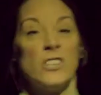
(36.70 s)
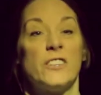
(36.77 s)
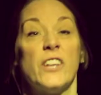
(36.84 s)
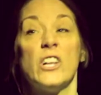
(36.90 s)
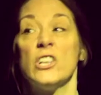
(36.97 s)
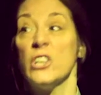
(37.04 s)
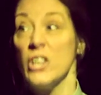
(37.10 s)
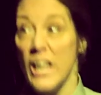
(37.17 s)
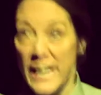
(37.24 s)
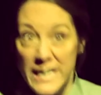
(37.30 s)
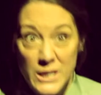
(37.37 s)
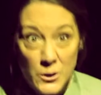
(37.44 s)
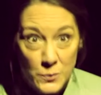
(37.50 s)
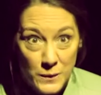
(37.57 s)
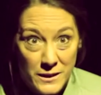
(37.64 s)
the
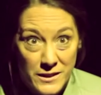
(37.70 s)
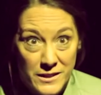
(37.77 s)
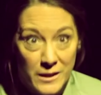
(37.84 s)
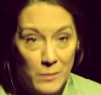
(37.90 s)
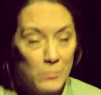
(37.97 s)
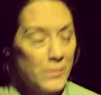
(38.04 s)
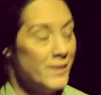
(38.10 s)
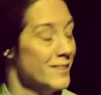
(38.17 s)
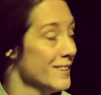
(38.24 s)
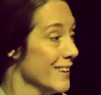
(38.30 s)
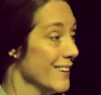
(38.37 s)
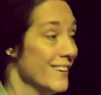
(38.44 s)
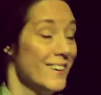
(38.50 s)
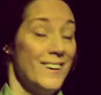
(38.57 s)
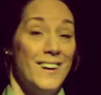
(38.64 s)
lights would dim.
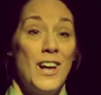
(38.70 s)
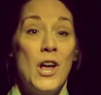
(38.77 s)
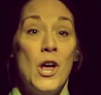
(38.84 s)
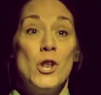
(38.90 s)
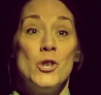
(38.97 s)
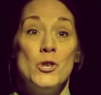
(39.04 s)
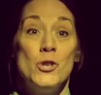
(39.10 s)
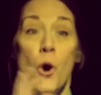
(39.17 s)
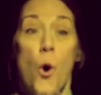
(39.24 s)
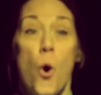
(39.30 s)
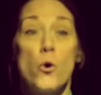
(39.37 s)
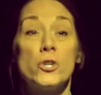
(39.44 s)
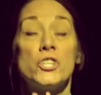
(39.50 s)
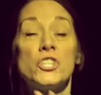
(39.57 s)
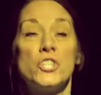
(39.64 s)

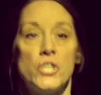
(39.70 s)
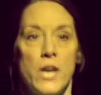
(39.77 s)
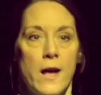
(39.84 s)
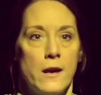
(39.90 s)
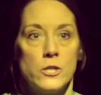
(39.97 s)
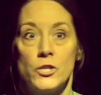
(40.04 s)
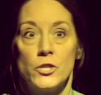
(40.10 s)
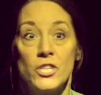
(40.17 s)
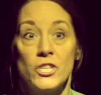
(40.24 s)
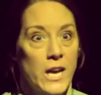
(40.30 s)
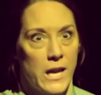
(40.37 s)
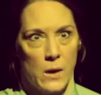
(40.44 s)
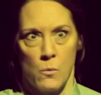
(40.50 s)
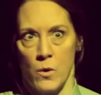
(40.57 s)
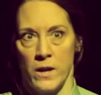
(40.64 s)
No shit, just
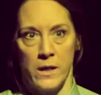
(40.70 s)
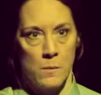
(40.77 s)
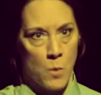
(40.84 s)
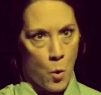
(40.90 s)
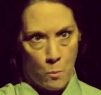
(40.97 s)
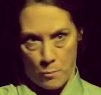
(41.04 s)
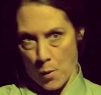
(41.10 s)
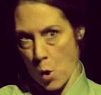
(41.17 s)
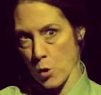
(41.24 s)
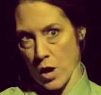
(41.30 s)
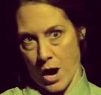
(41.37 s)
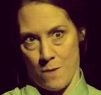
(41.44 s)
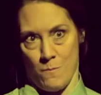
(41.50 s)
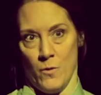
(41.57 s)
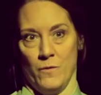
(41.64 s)
like in one of them old
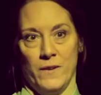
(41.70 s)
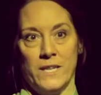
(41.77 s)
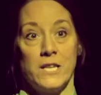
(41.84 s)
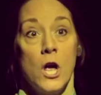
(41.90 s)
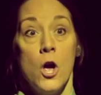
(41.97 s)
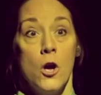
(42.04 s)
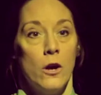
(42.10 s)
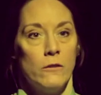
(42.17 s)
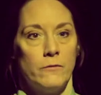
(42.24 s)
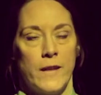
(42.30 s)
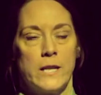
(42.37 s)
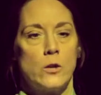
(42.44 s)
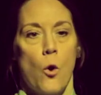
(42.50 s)
Bogart movies. They